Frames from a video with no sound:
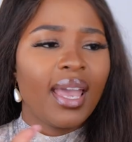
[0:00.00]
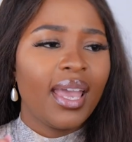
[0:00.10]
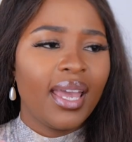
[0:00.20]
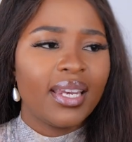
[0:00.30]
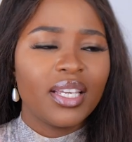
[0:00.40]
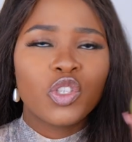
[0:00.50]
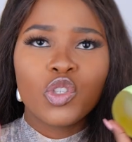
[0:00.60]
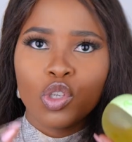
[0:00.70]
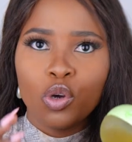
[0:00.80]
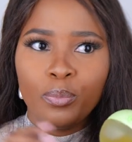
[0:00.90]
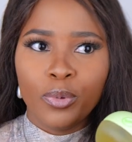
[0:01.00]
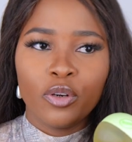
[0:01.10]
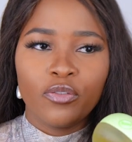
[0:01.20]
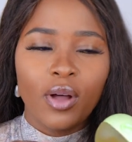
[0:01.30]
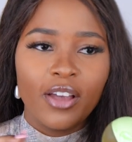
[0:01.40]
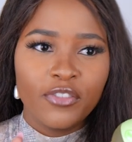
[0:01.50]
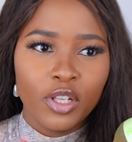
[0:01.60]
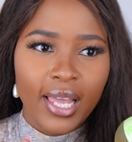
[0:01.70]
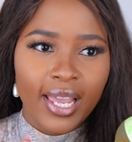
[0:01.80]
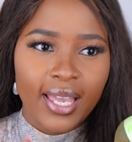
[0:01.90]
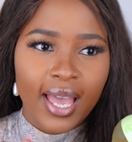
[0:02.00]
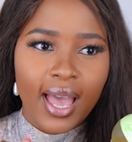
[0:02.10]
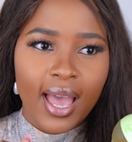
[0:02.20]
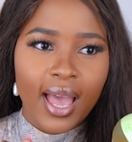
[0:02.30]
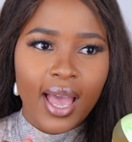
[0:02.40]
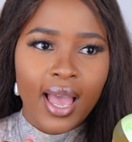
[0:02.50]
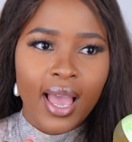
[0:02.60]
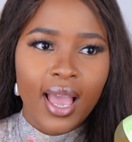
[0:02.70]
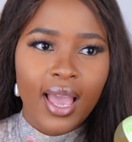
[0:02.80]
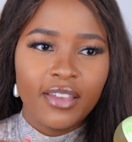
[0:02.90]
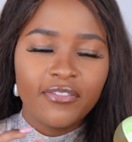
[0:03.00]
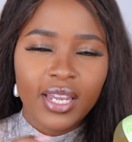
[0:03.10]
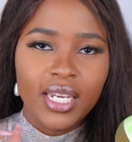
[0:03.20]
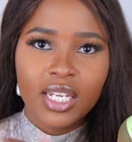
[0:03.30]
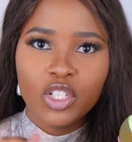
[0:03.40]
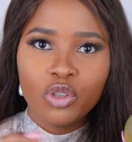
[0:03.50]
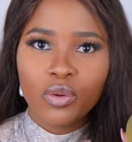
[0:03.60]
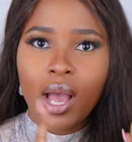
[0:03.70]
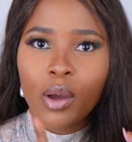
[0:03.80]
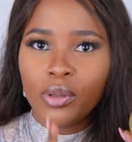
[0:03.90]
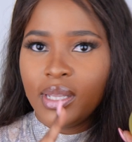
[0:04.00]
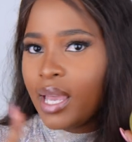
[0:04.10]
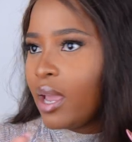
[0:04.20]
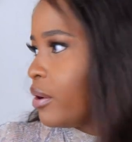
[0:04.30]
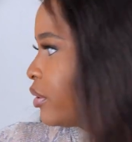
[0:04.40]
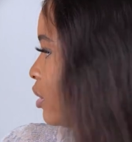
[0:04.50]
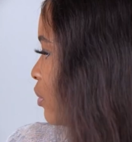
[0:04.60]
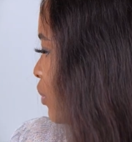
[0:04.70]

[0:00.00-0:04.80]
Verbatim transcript: And it's so beautiful. I feel like if I needed to, I will layer it